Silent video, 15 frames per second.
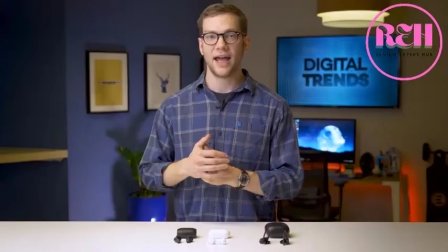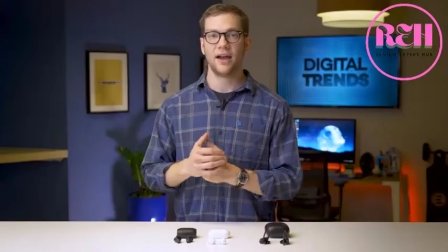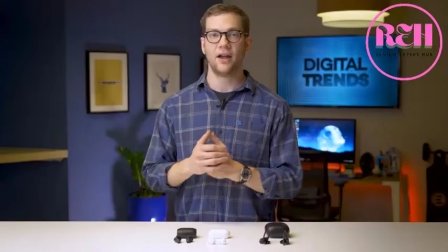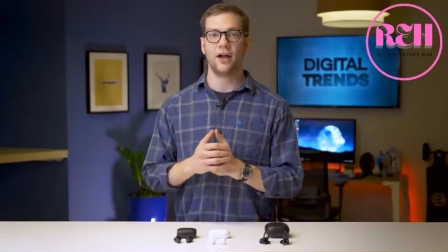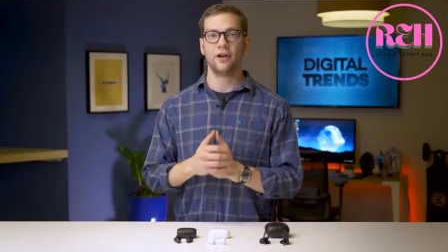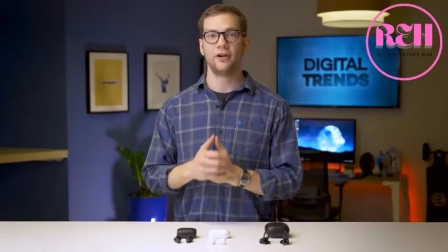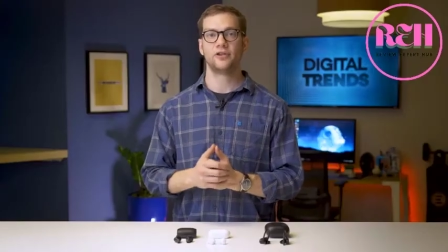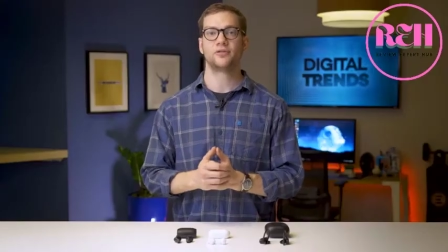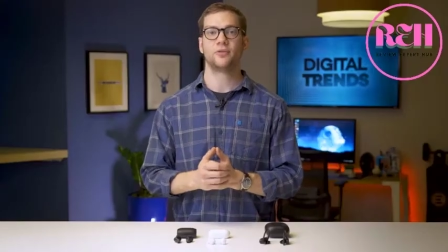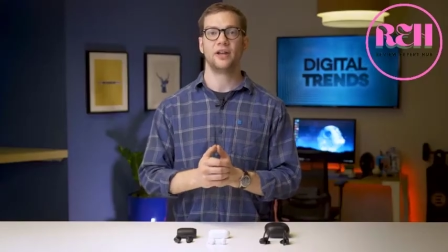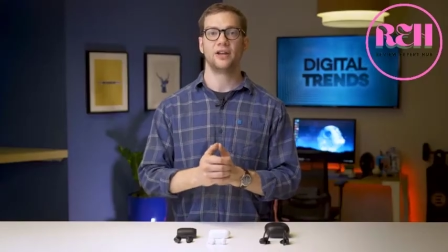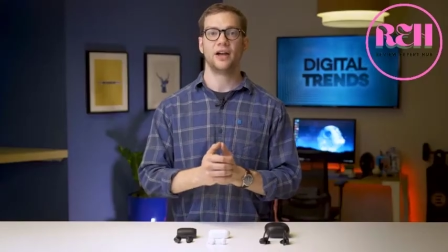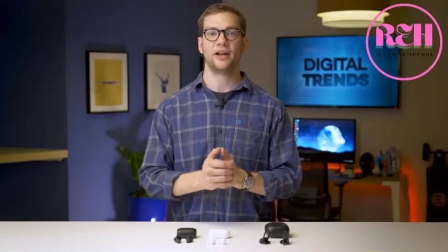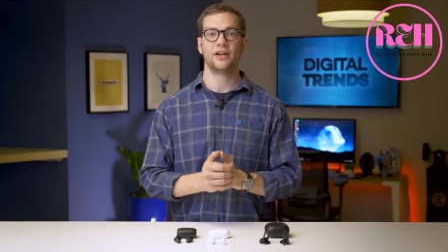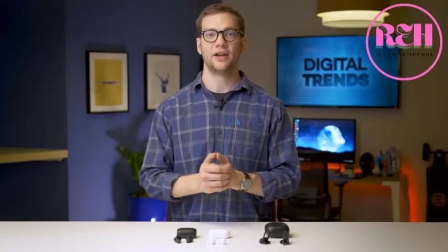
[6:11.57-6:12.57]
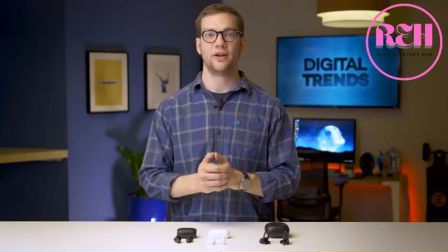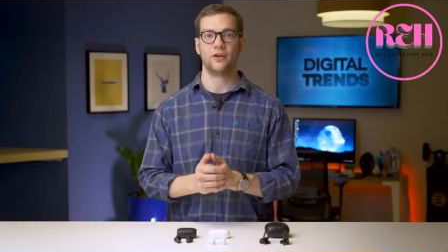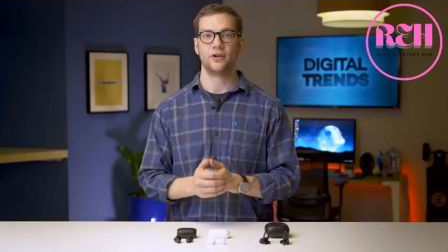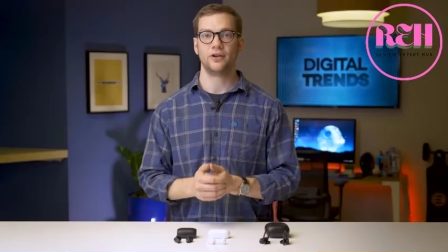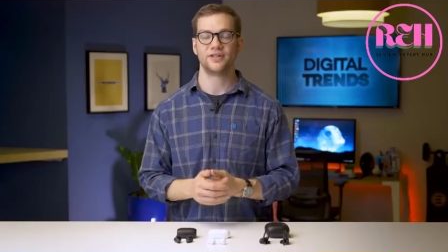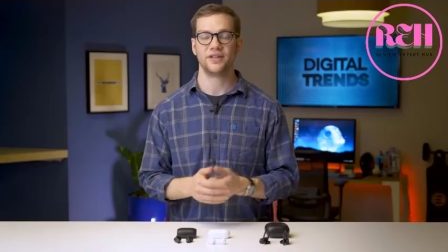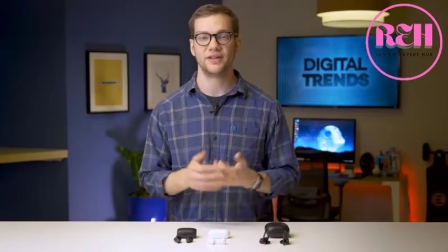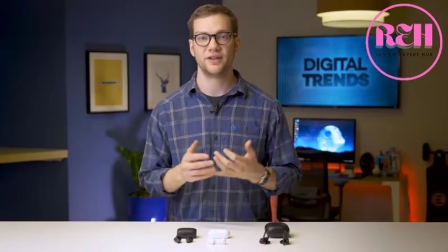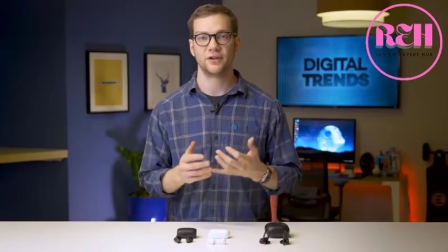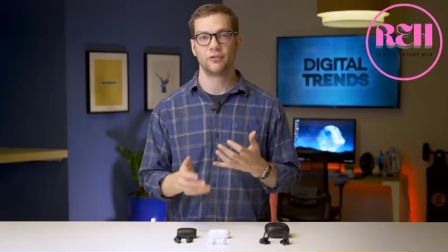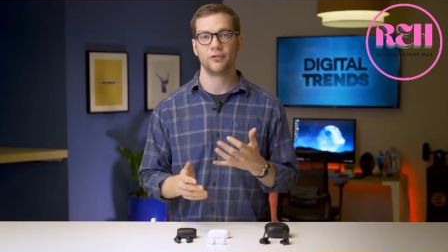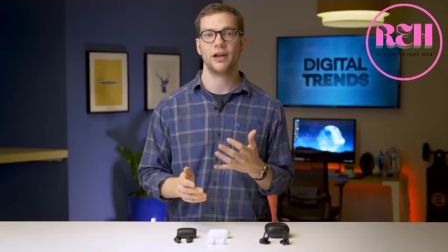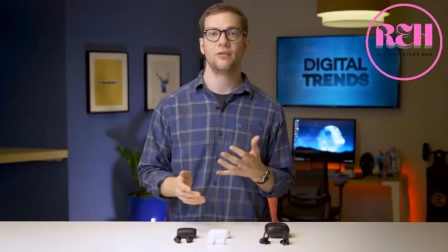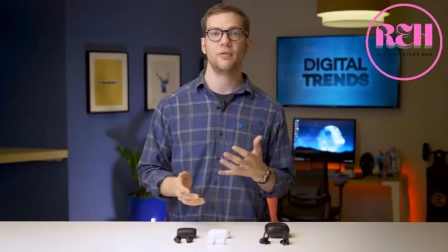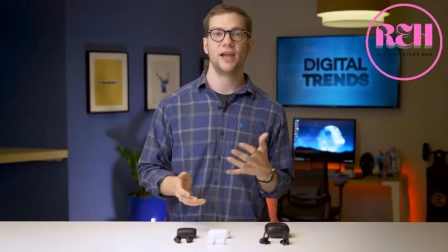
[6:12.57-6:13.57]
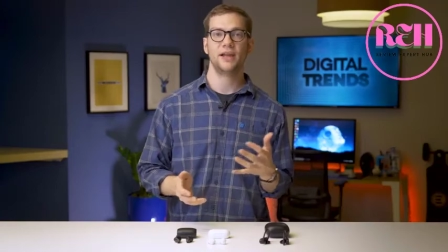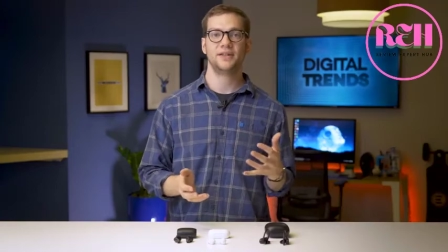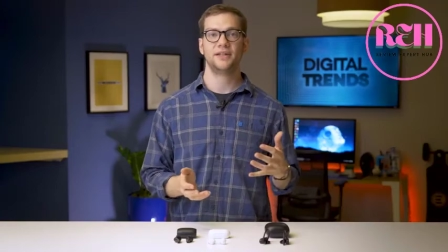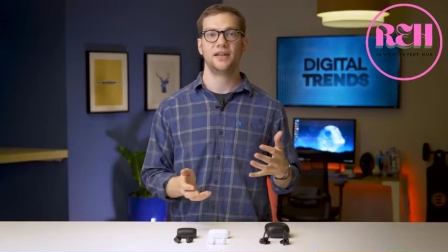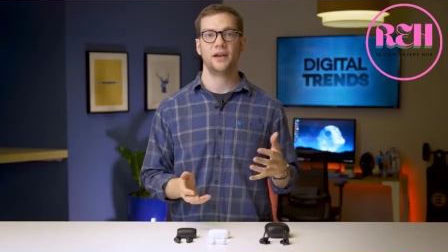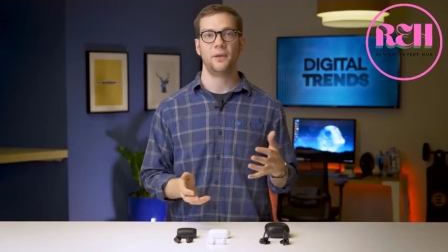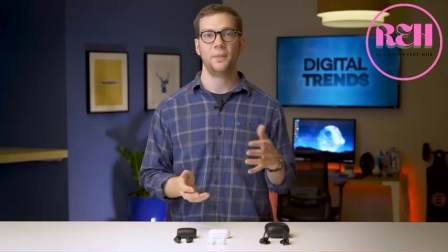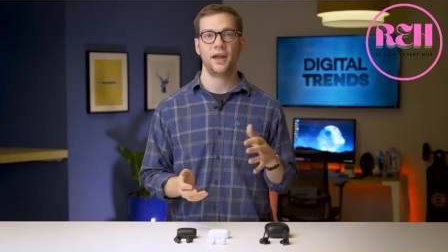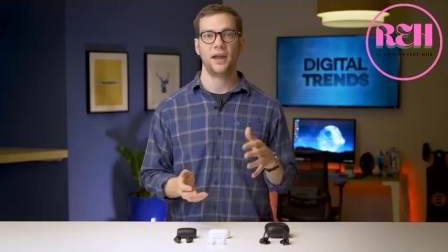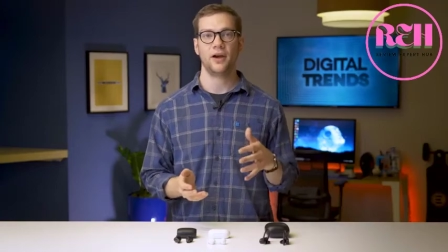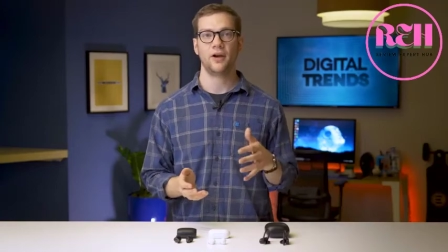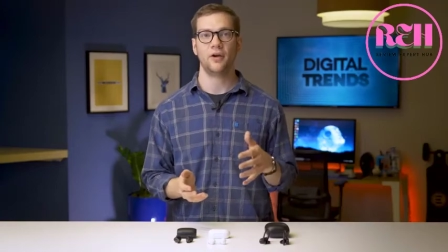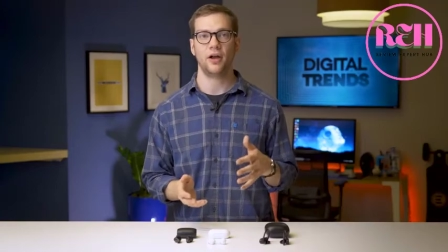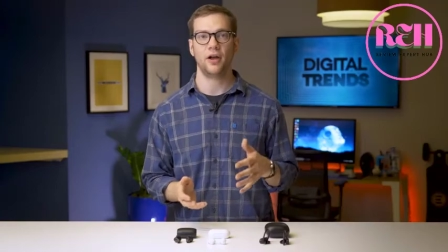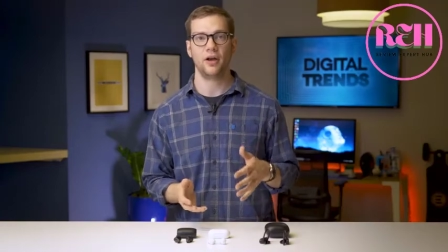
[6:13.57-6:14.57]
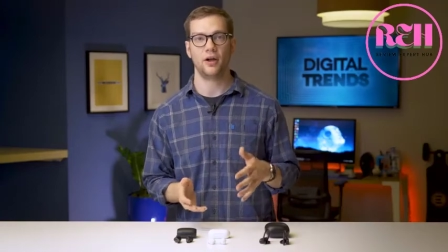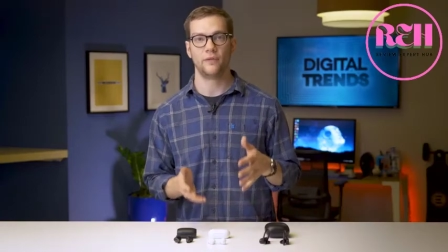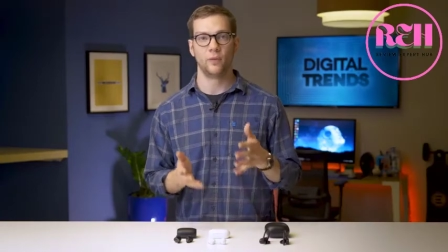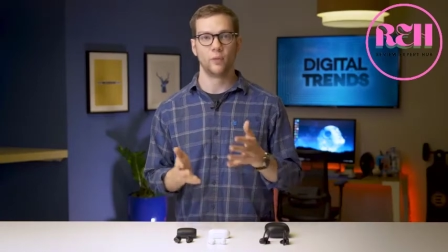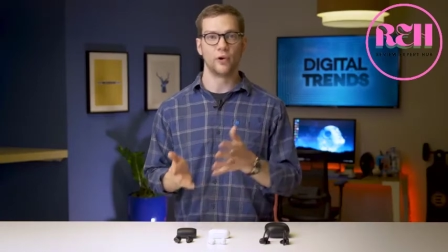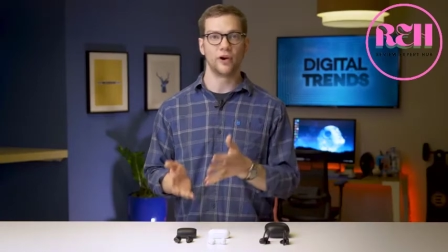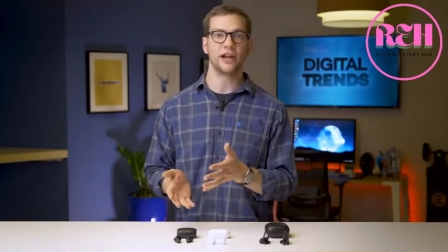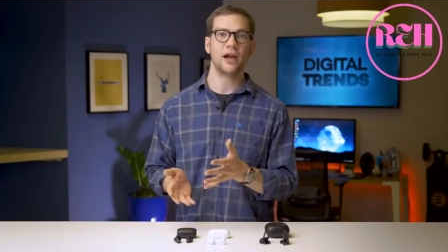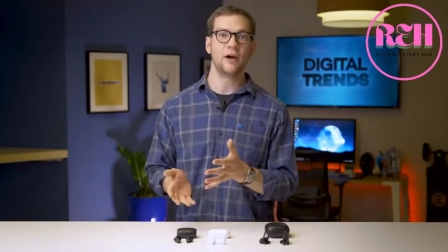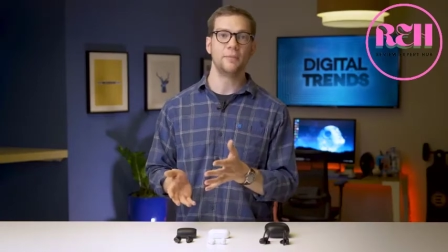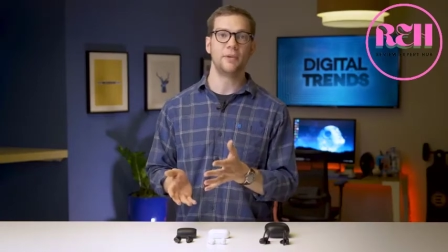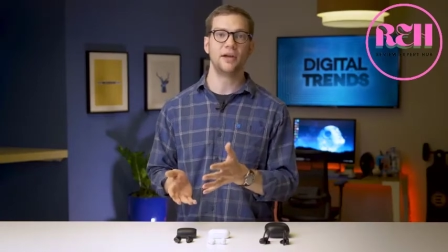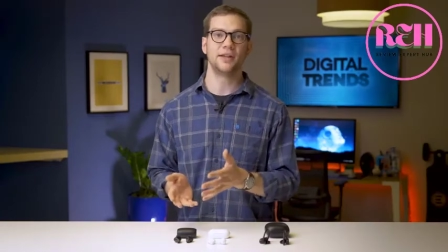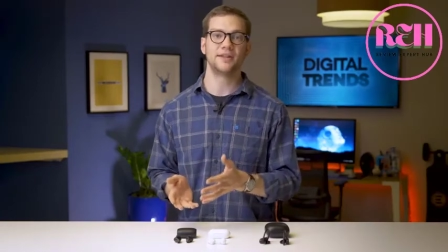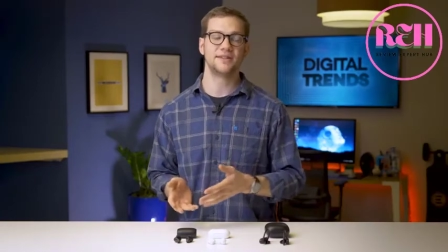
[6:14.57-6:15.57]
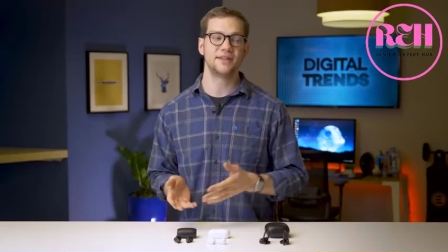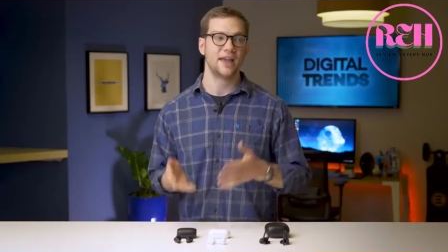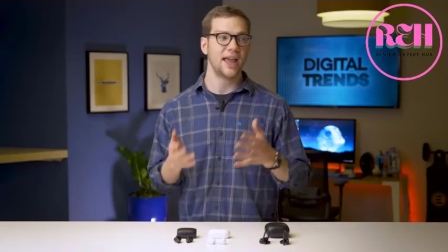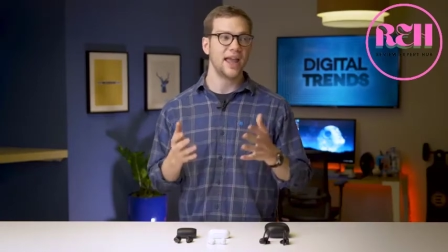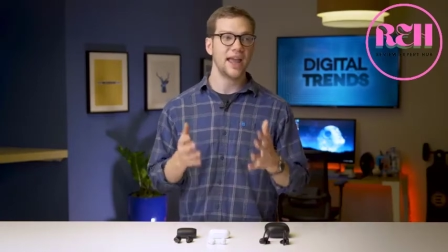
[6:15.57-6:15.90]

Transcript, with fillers: at $129, it's a great way to get a pair of workout buds